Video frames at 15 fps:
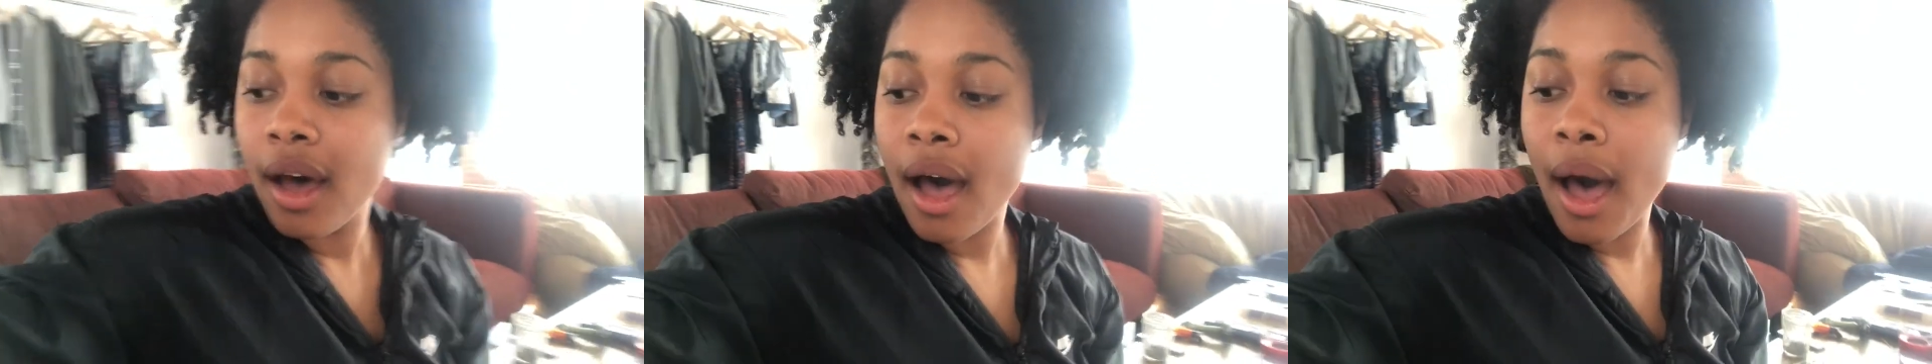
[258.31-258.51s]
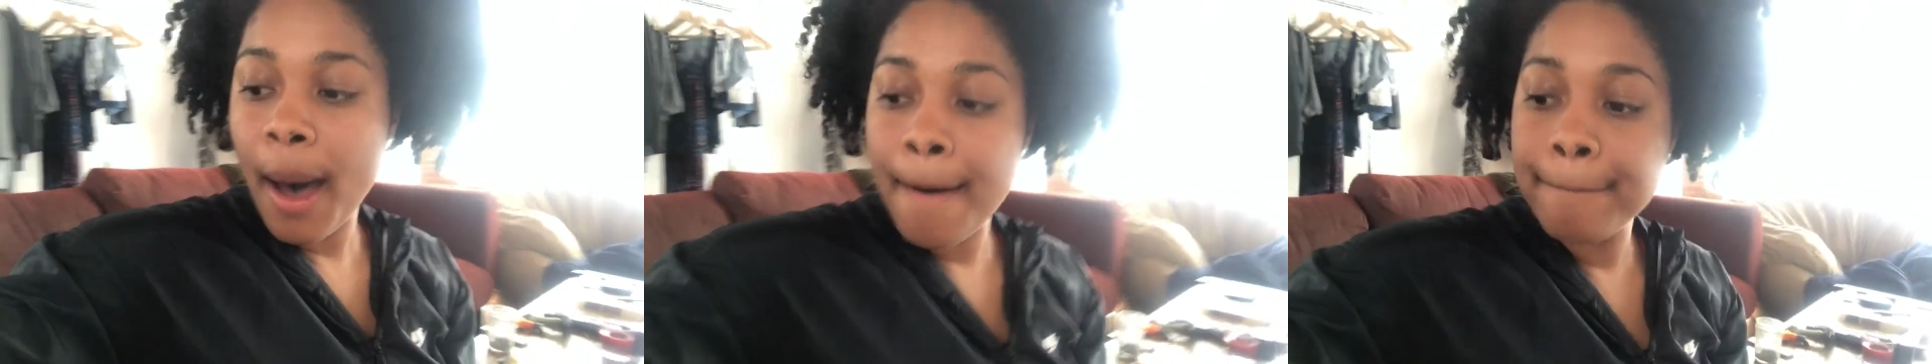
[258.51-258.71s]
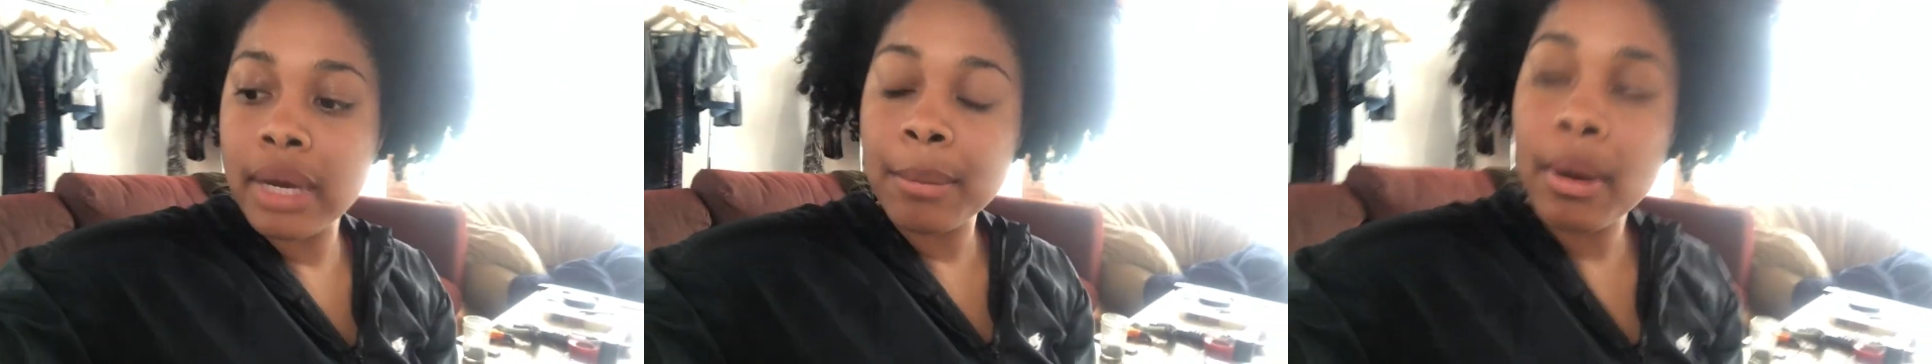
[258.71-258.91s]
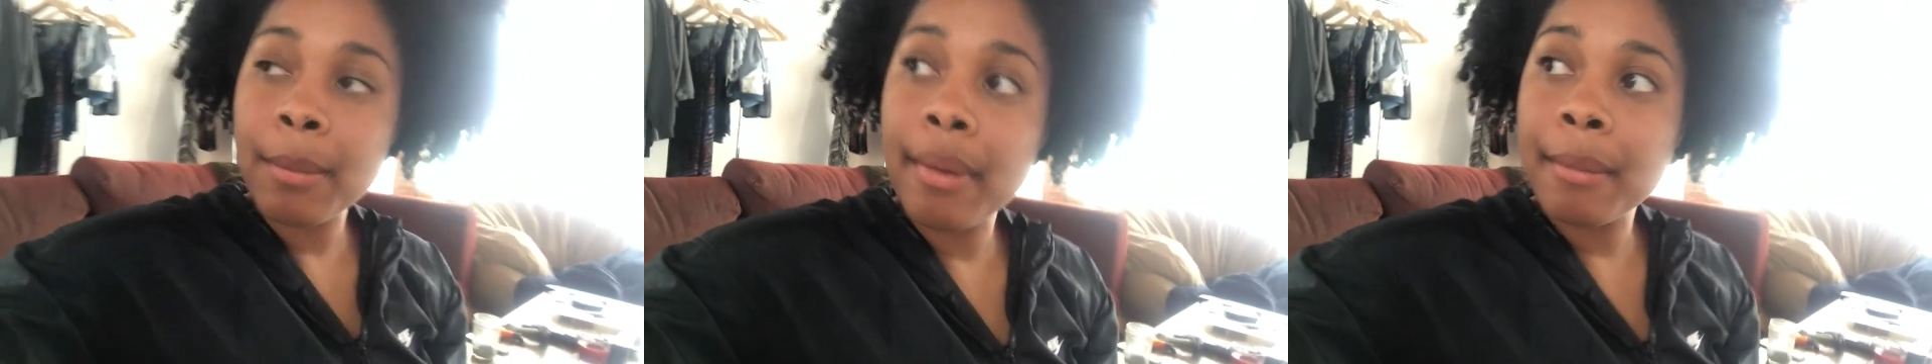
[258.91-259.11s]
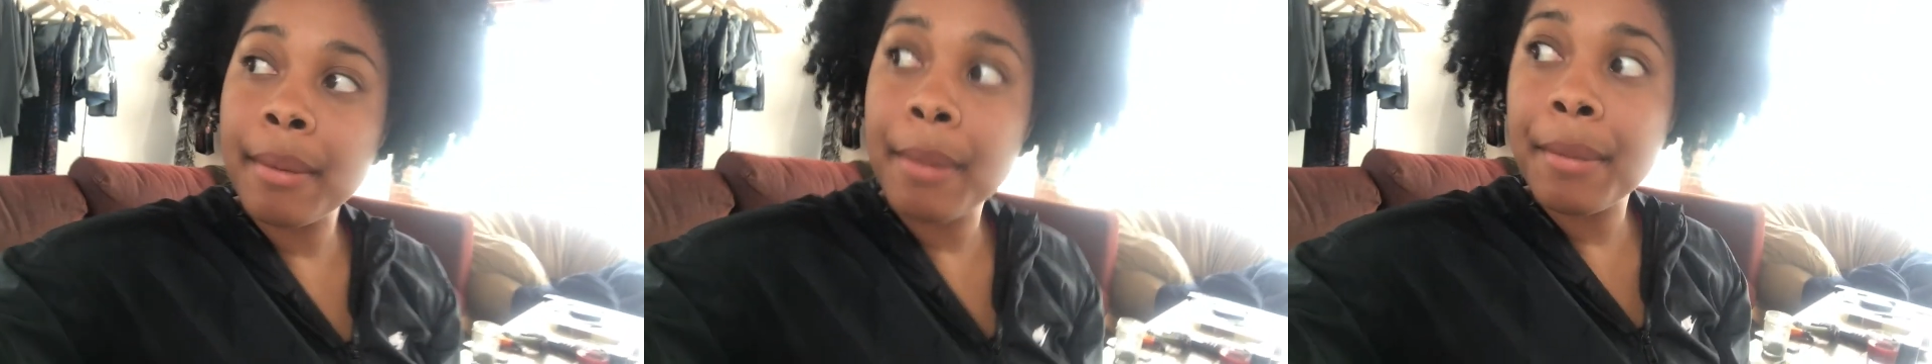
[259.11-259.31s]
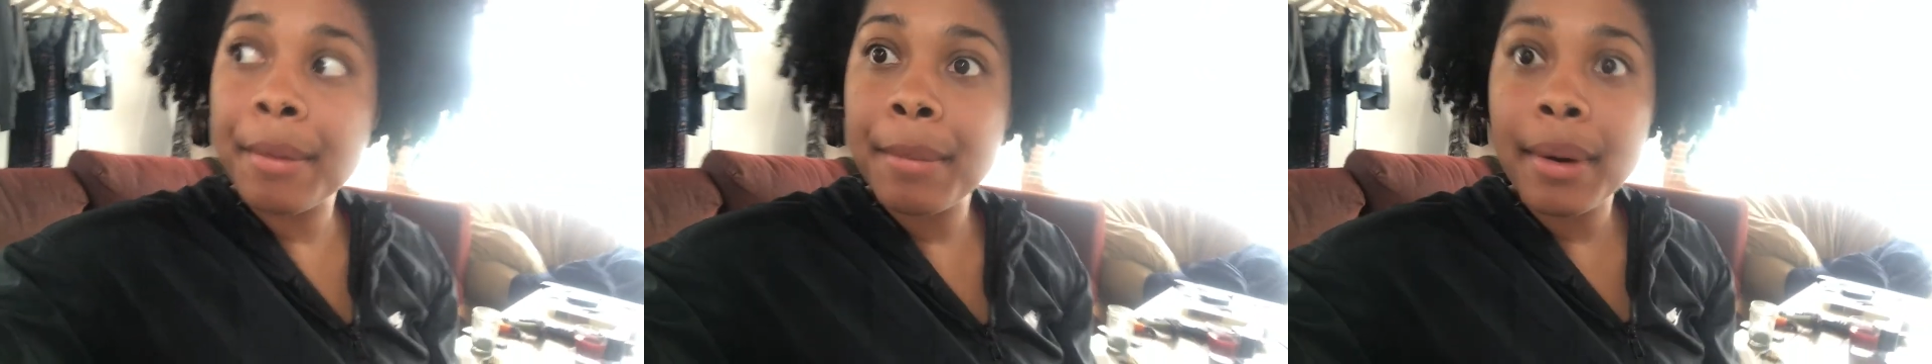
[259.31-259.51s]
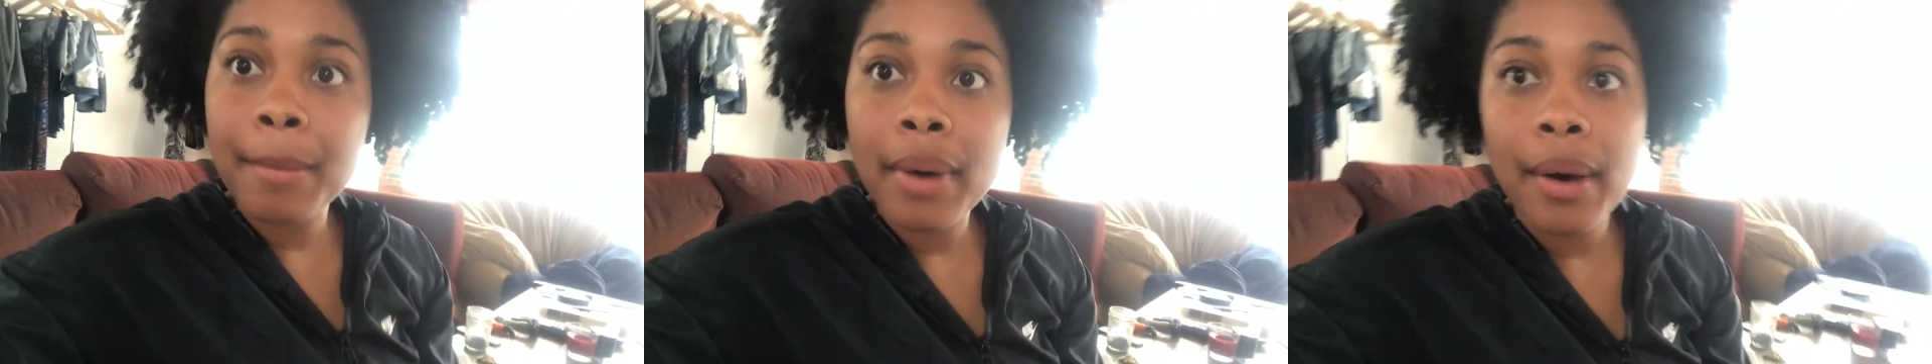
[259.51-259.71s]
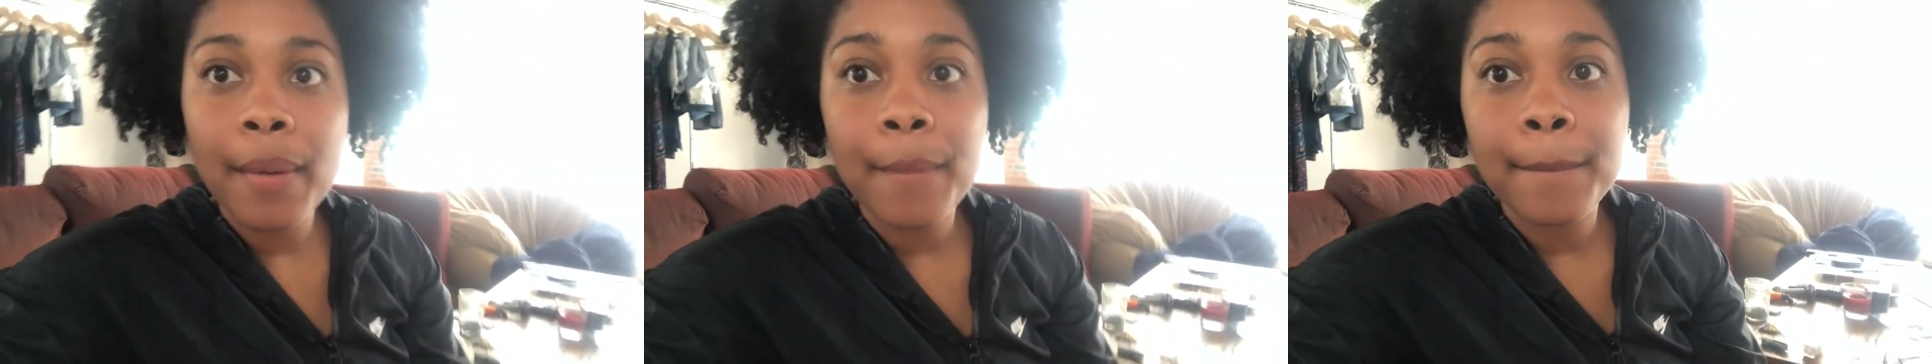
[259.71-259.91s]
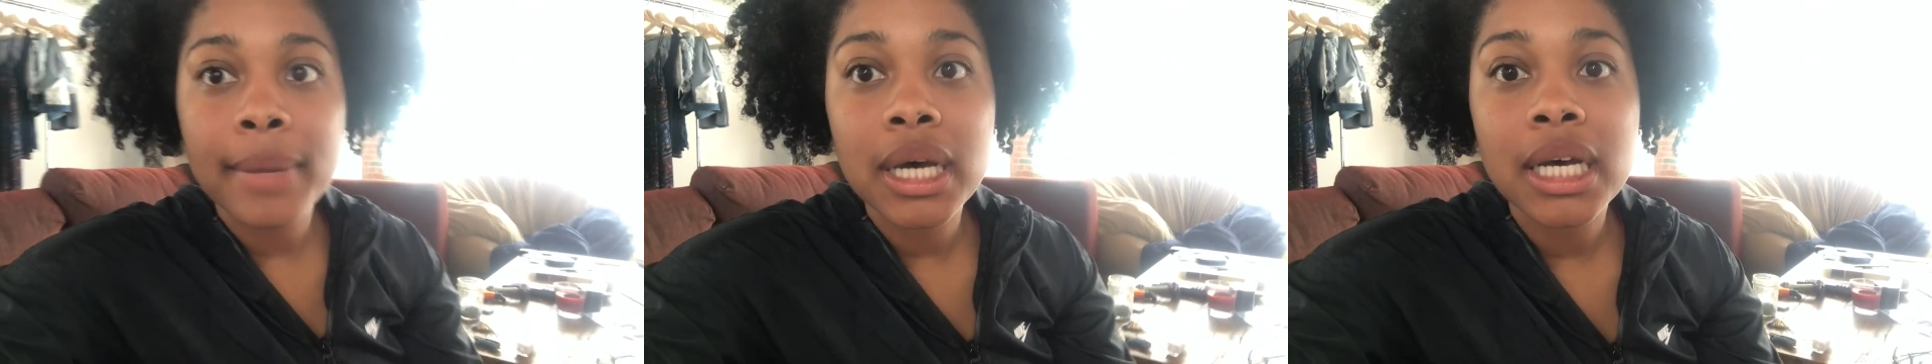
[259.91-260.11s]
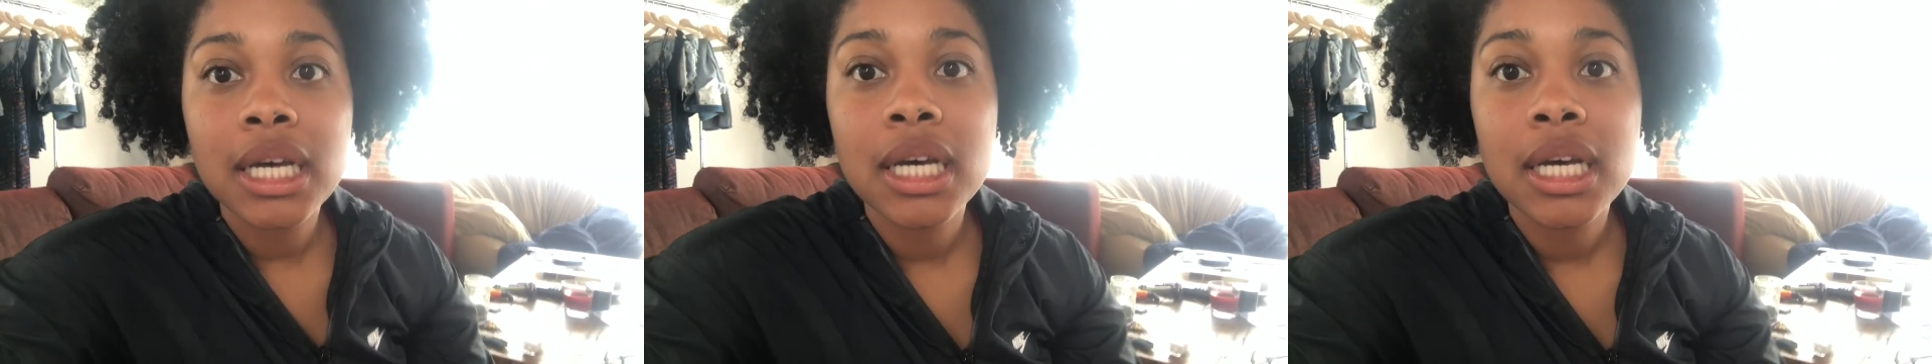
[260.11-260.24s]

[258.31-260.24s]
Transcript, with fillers: Um, um, um, um, um, um, um,